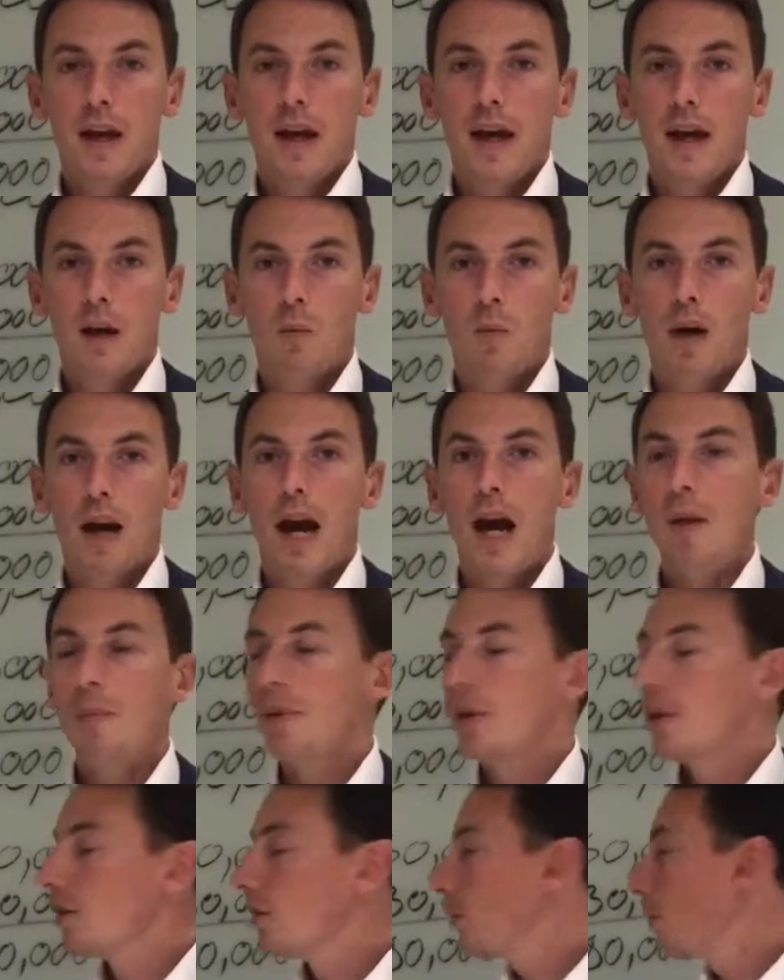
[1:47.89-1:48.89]
And what
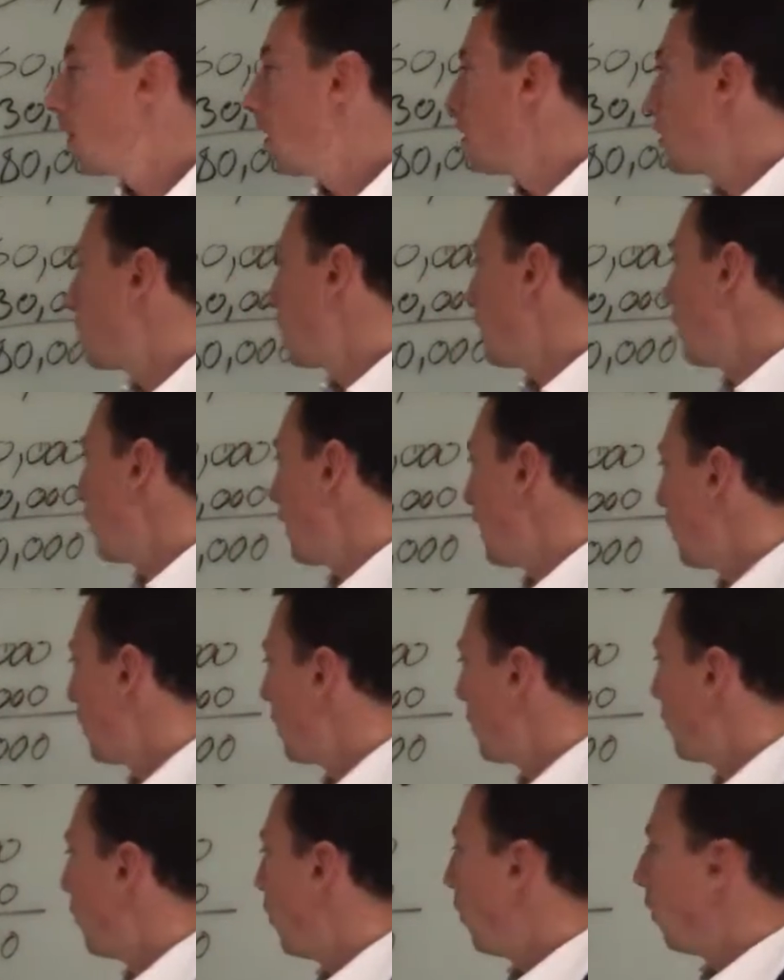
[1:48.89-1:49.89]
happens was we were able
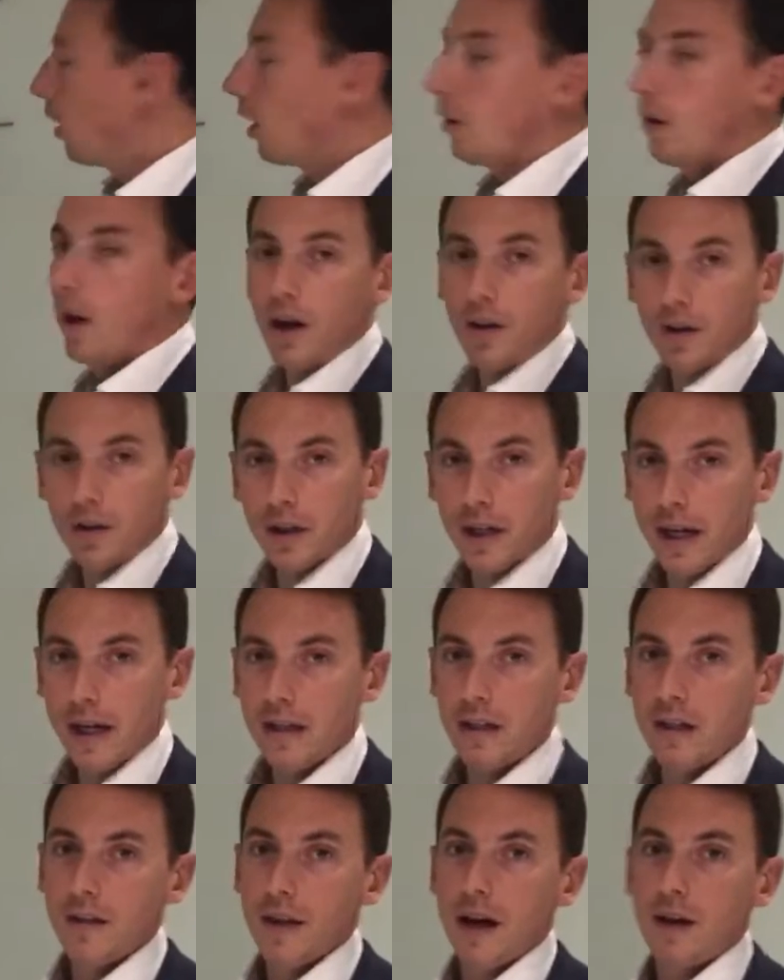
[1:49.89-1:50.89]
to borrow
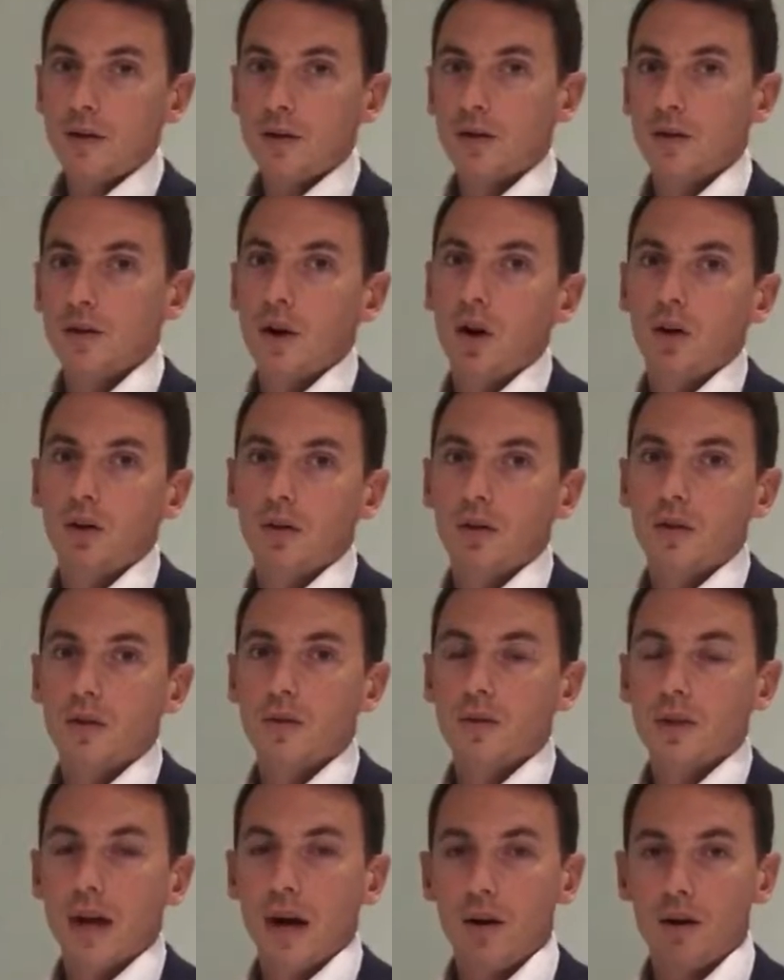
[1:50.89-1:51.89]

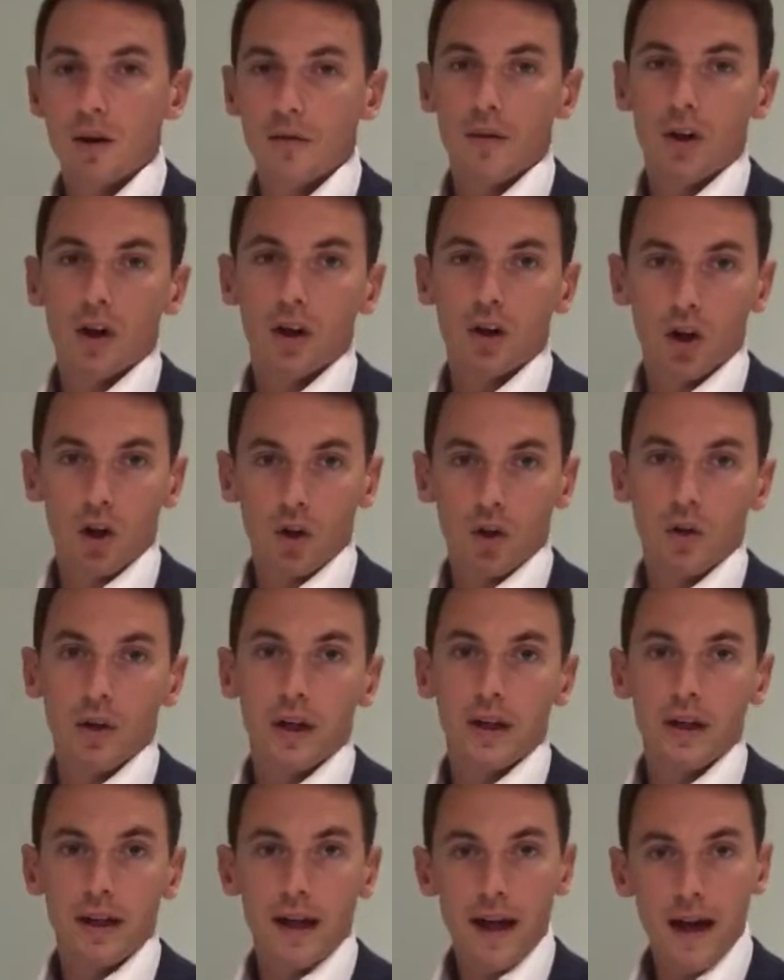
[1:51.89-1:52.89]
$180,000 out of our
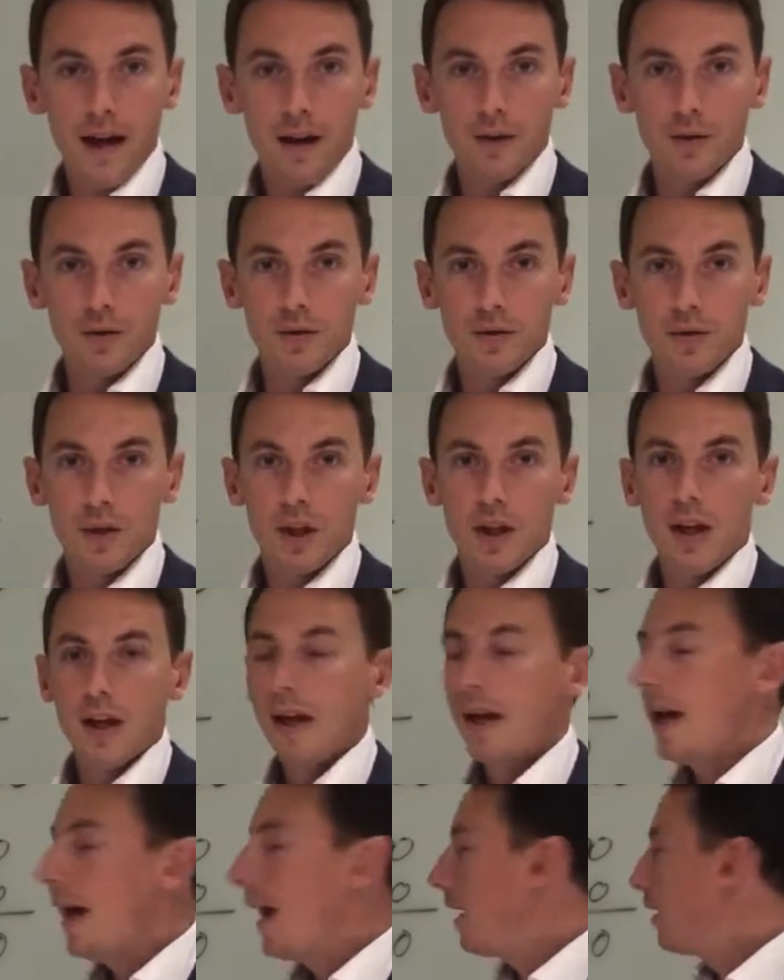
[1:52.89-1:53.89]
current house
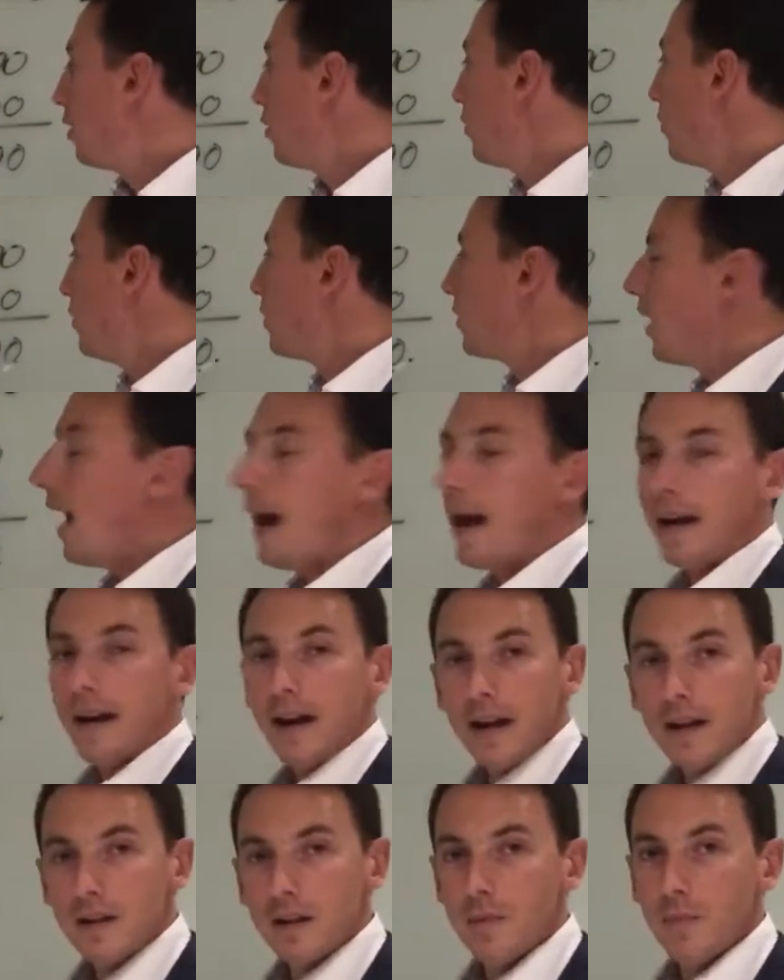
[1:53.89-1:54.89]
and use
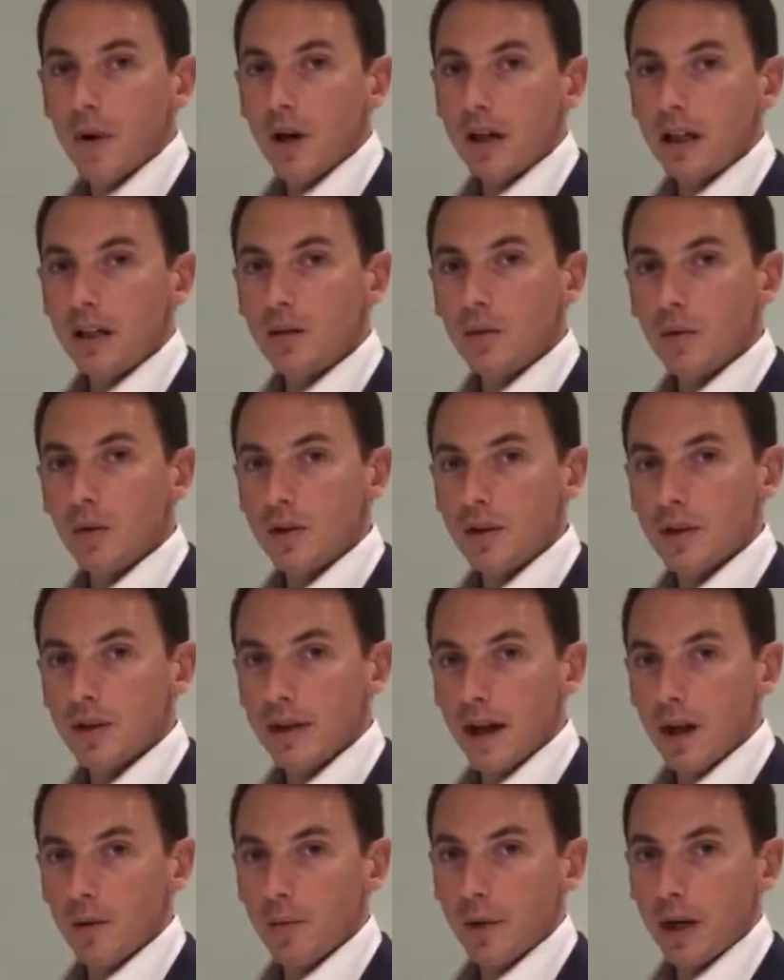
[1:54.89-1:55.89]
that as the money towards the
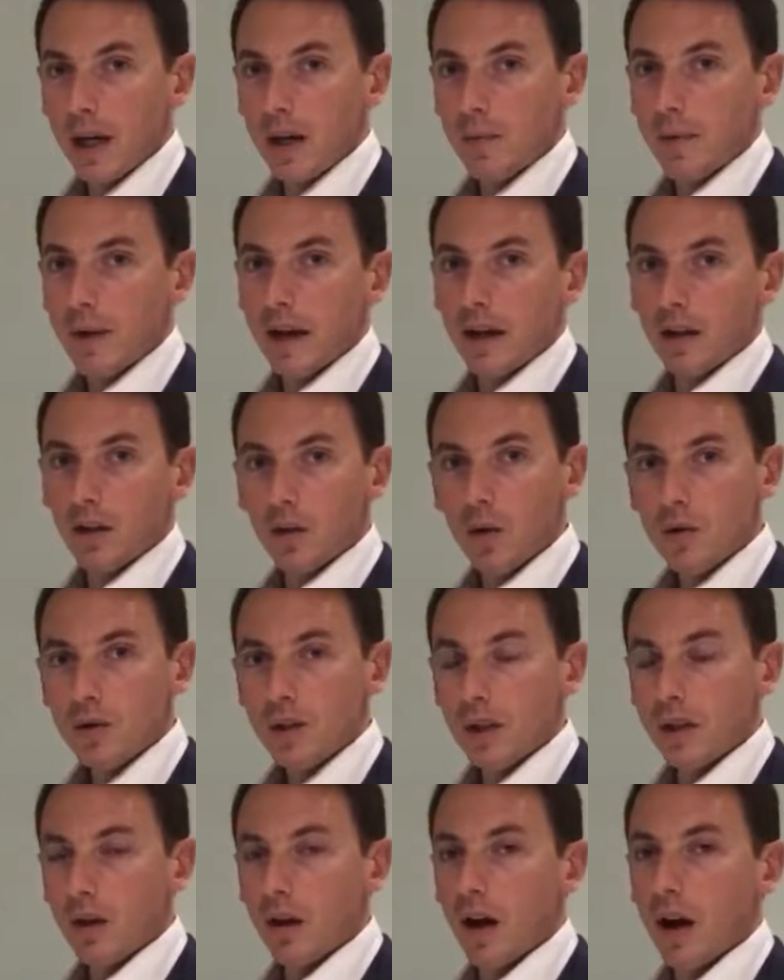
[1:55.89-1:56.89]
down payment and
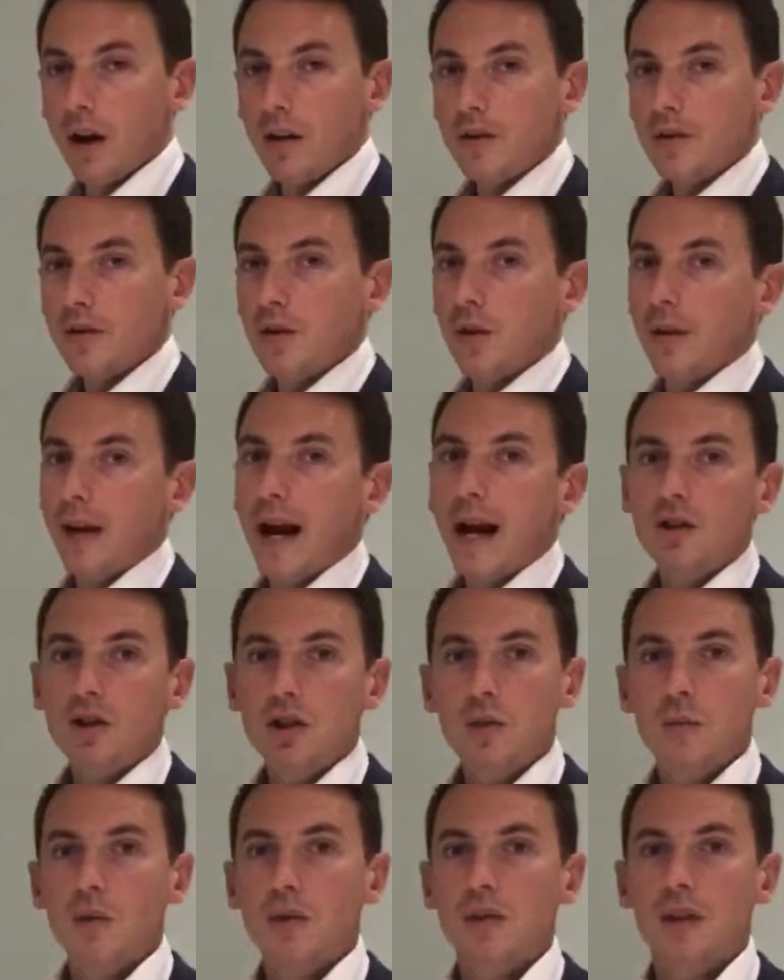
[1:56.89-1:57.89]
closing costs. So it
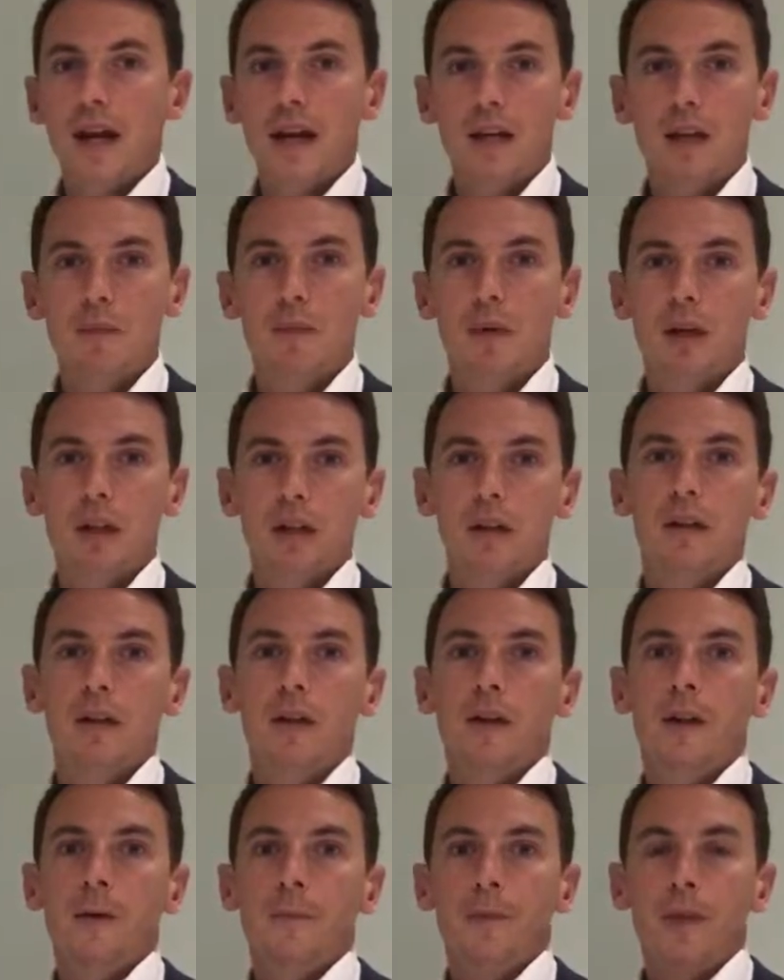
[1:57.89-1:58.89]
actually wasn't any money
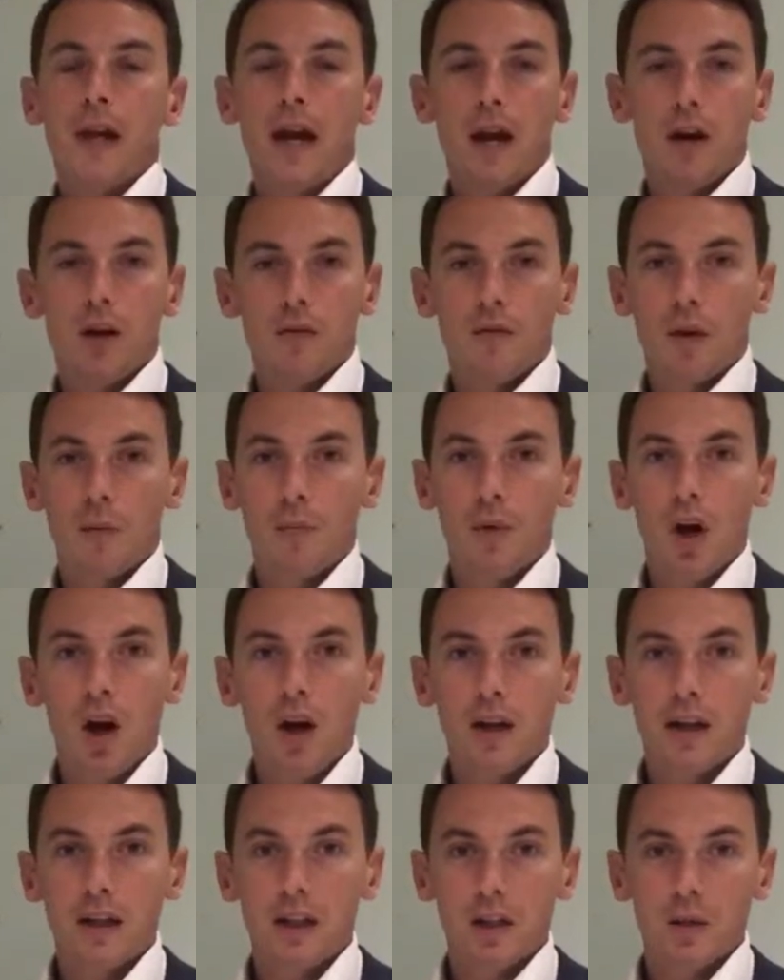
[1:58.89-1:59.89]
out of our
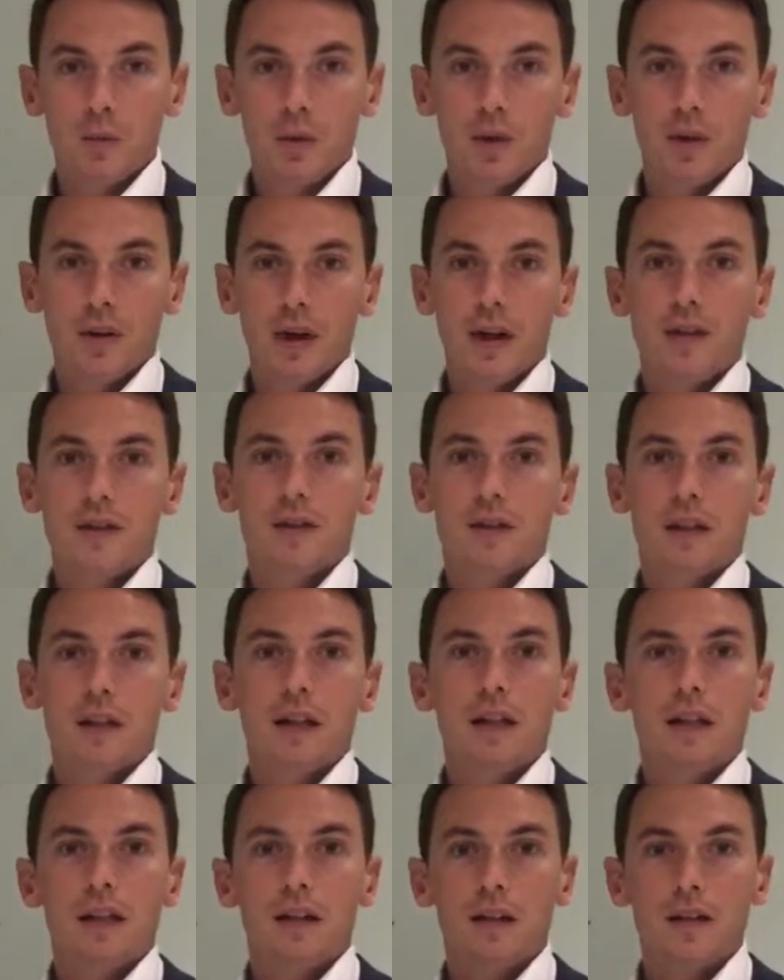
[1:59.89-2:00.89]
pocket that we were necessarily
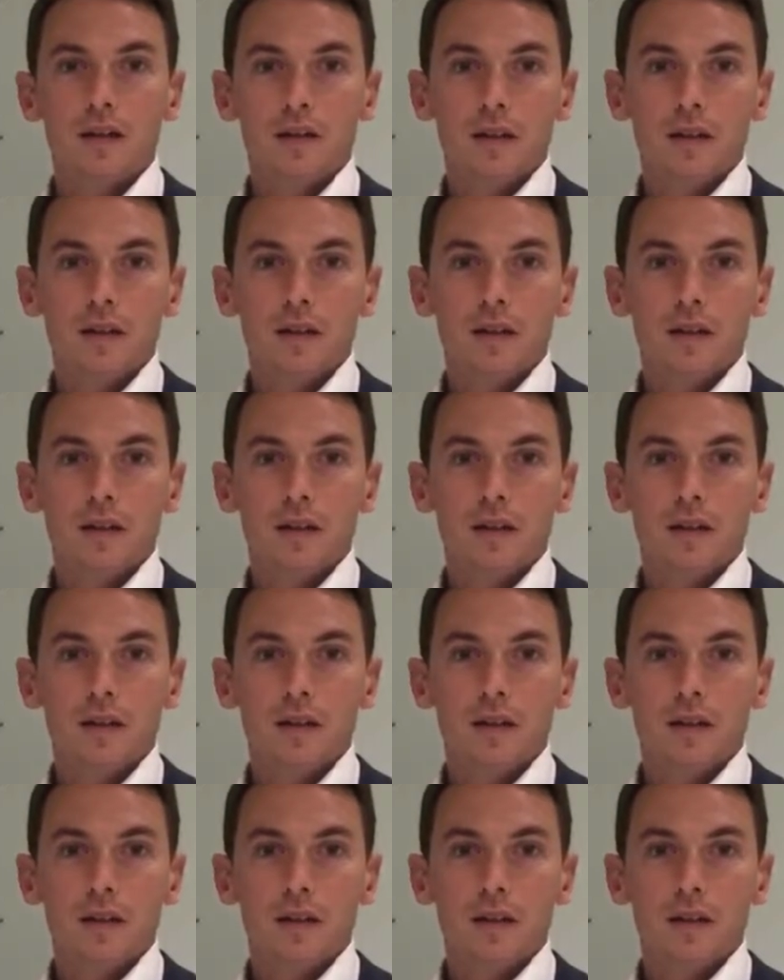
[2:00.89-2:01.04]
needing to